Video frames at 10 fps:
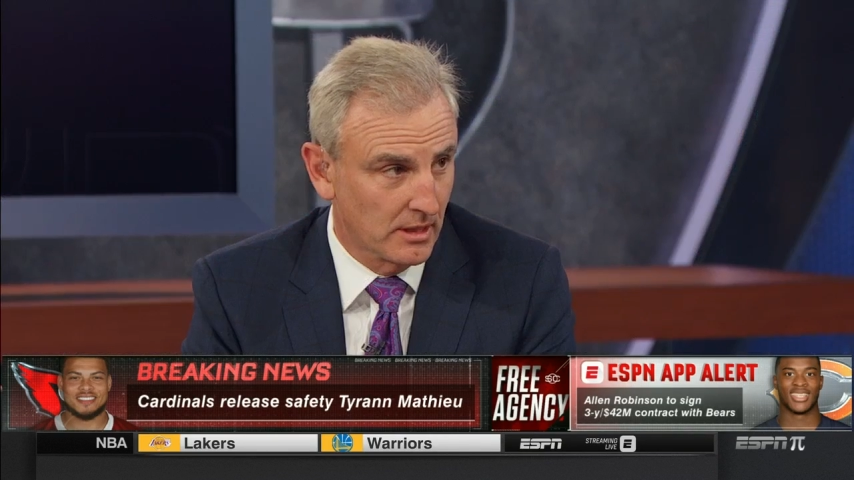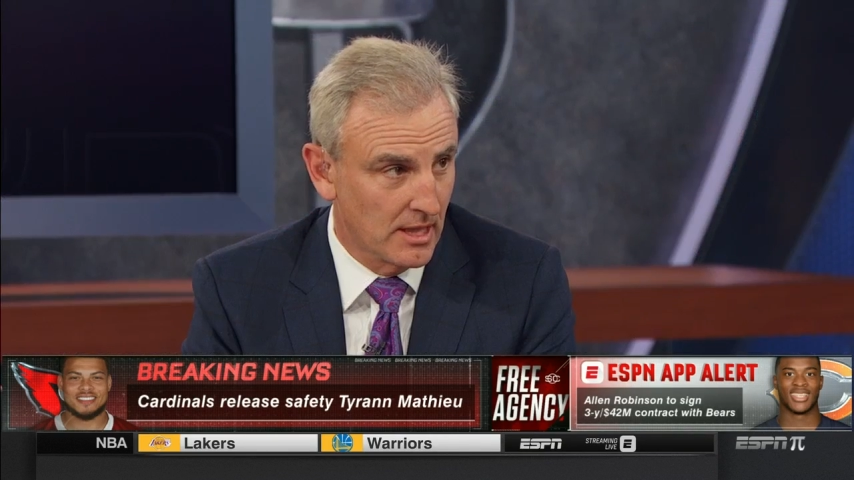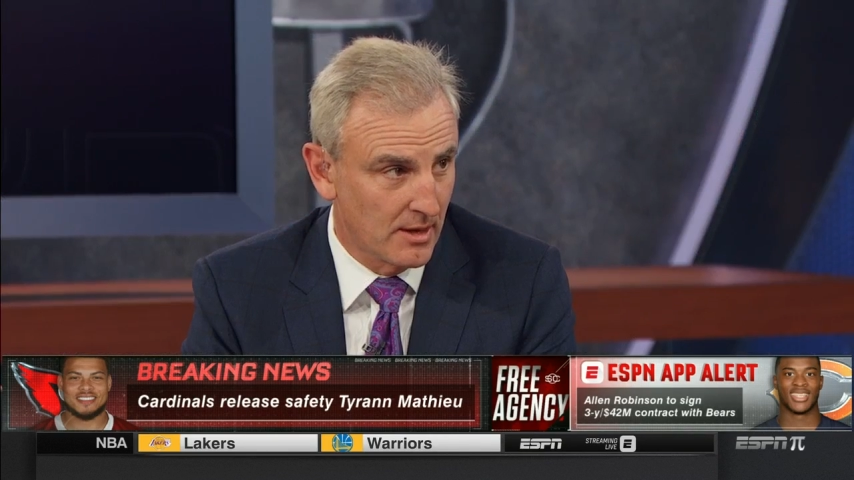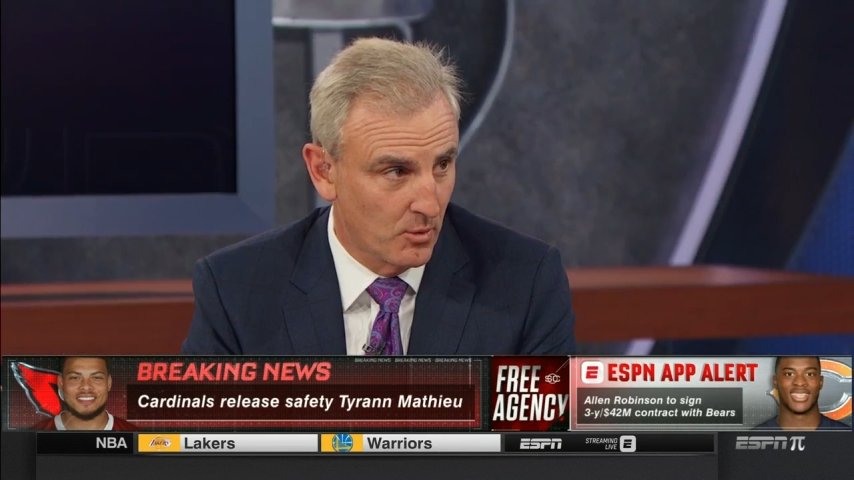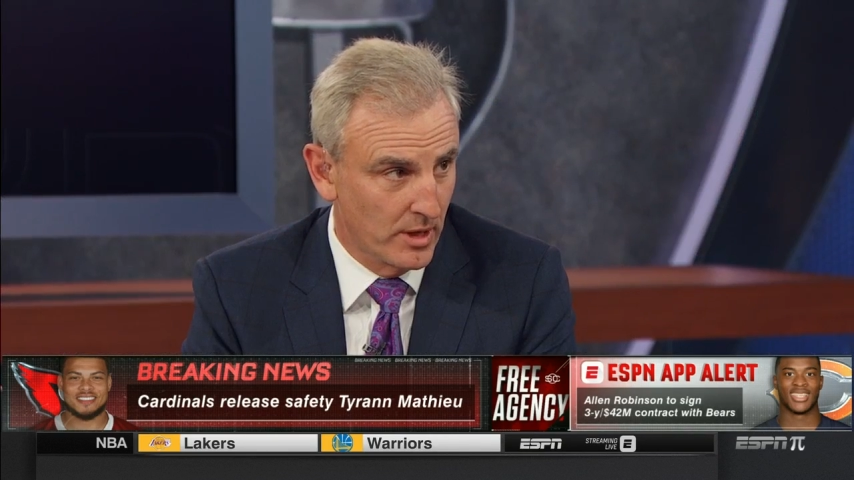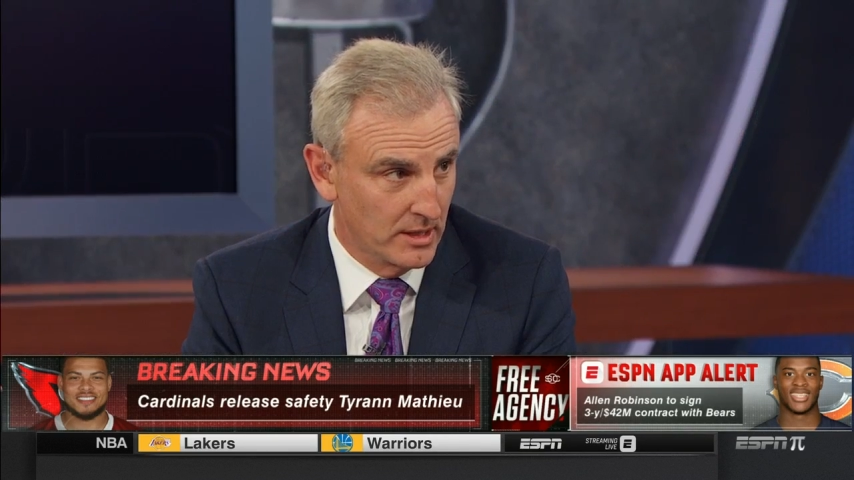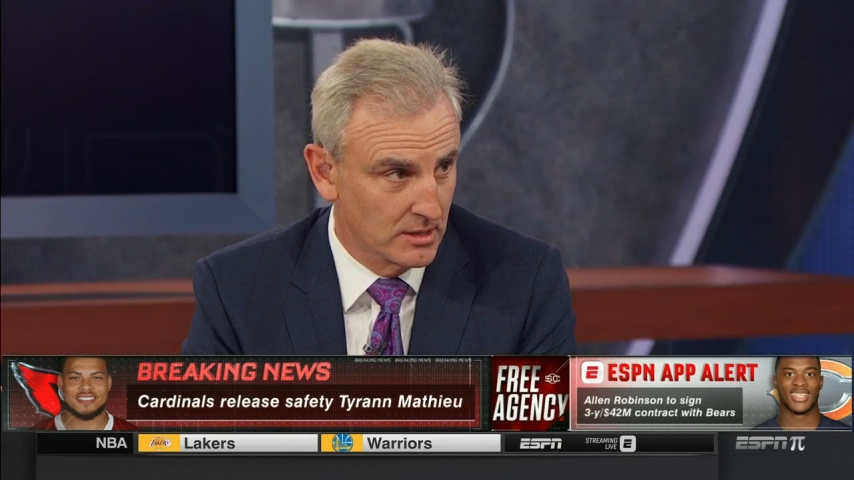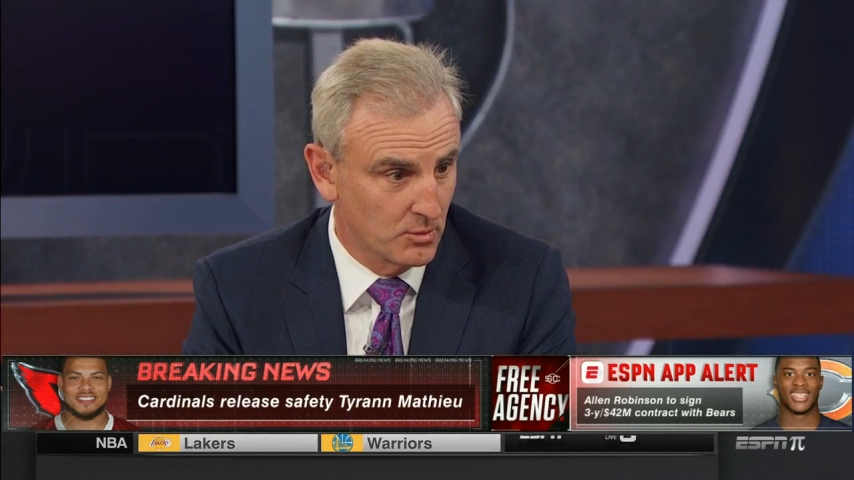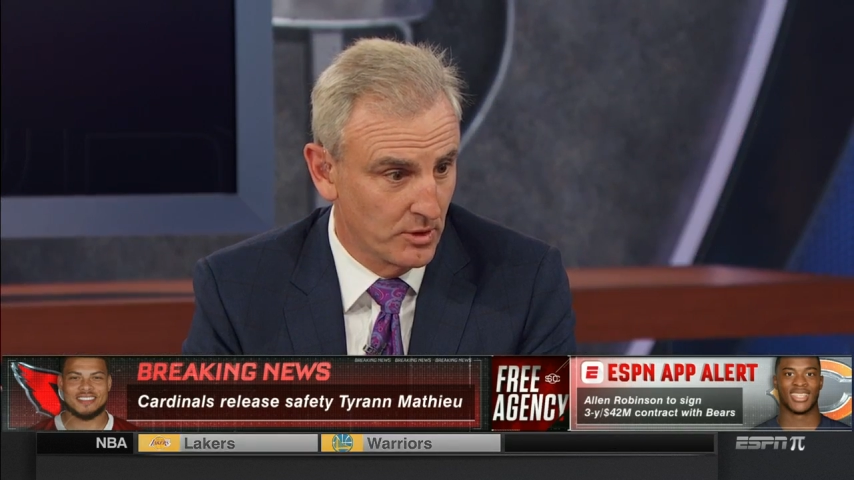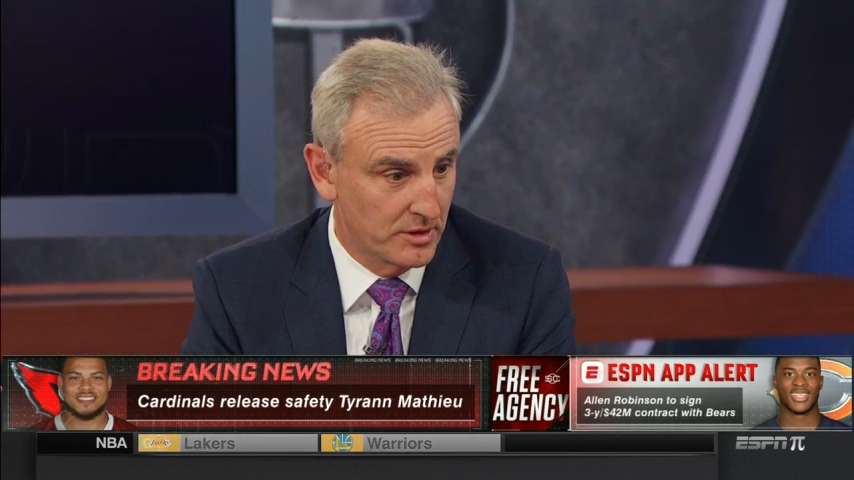in a lot of
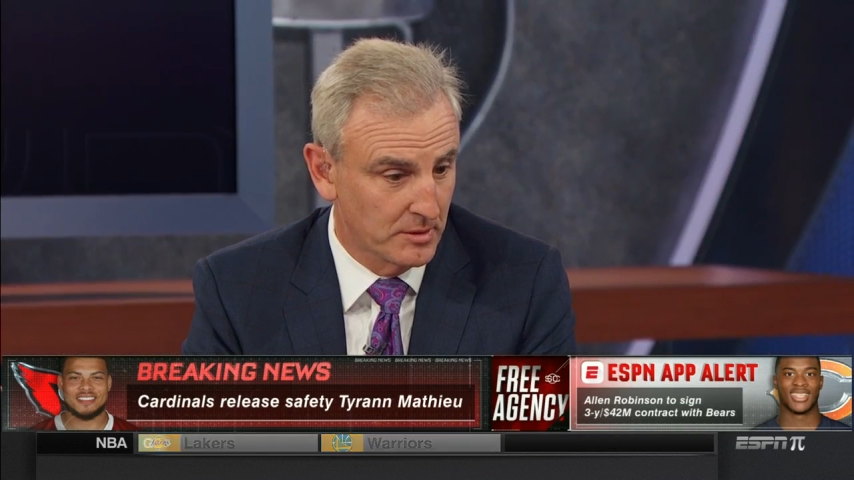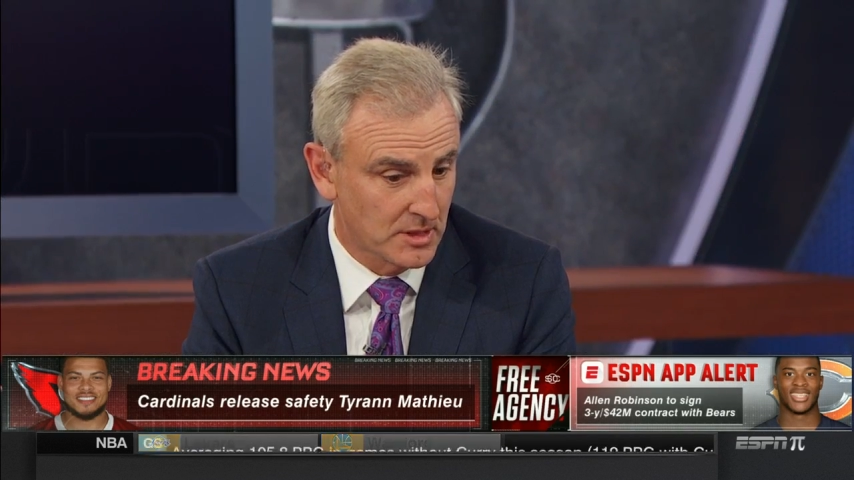ways with